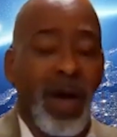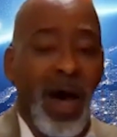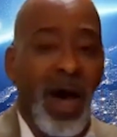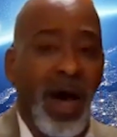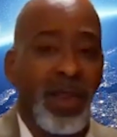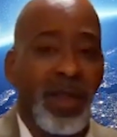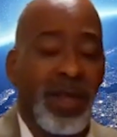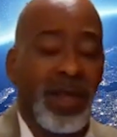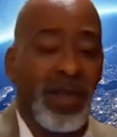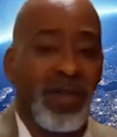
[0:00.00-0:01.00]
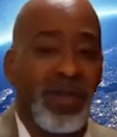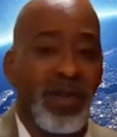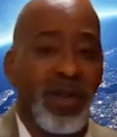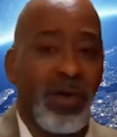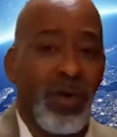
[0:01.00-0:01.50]
God
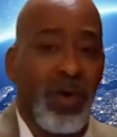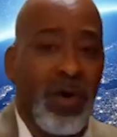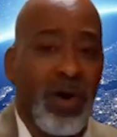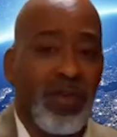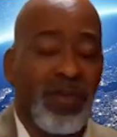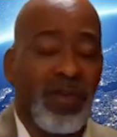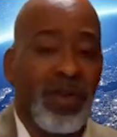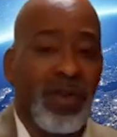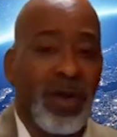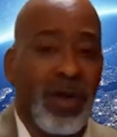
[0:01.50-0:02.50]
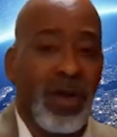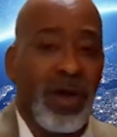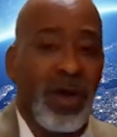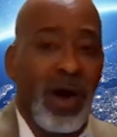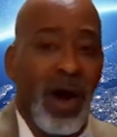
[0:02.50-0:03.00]
is enlarging
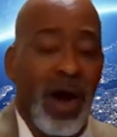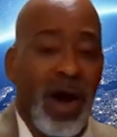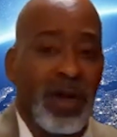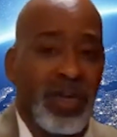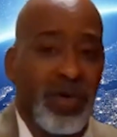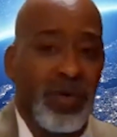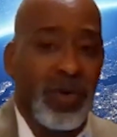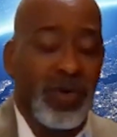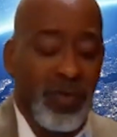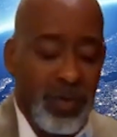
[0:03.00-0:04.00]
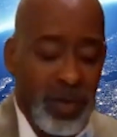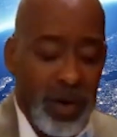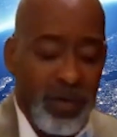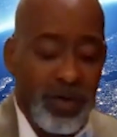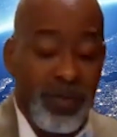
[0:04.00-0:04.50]
our territory.
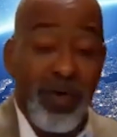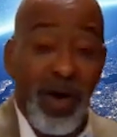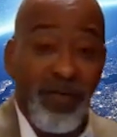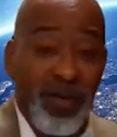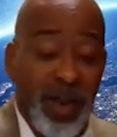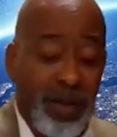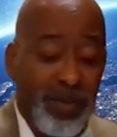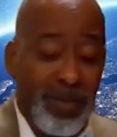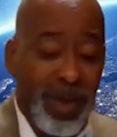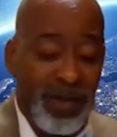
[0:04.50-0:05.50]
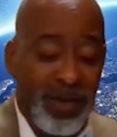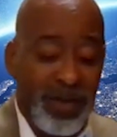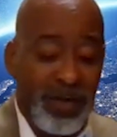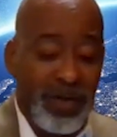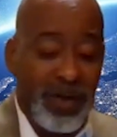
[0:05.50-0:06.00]
There was a prophetic
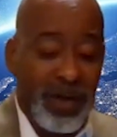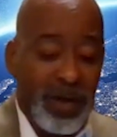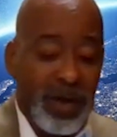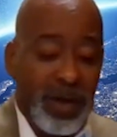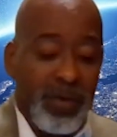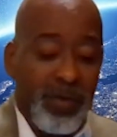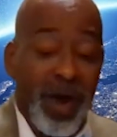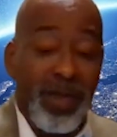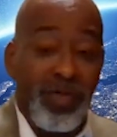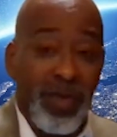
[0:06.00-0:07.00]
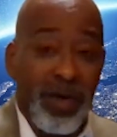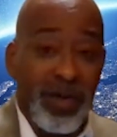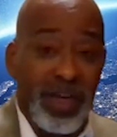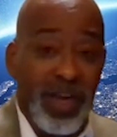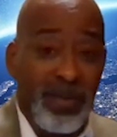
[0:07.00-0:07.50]
message right
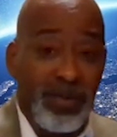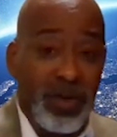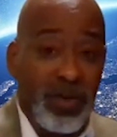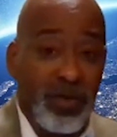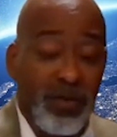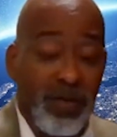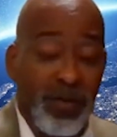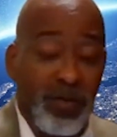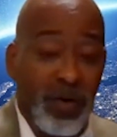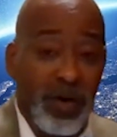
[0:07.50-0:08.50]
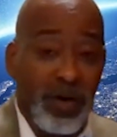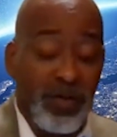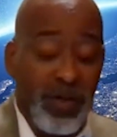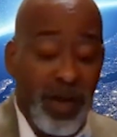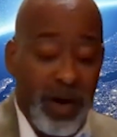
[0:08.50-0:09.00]
there in chapter 2 of the book
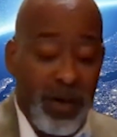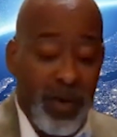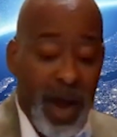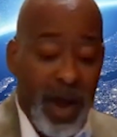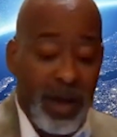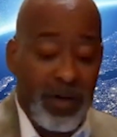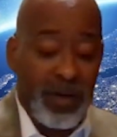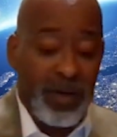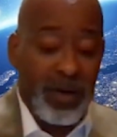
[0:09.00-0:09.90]
of Zechariah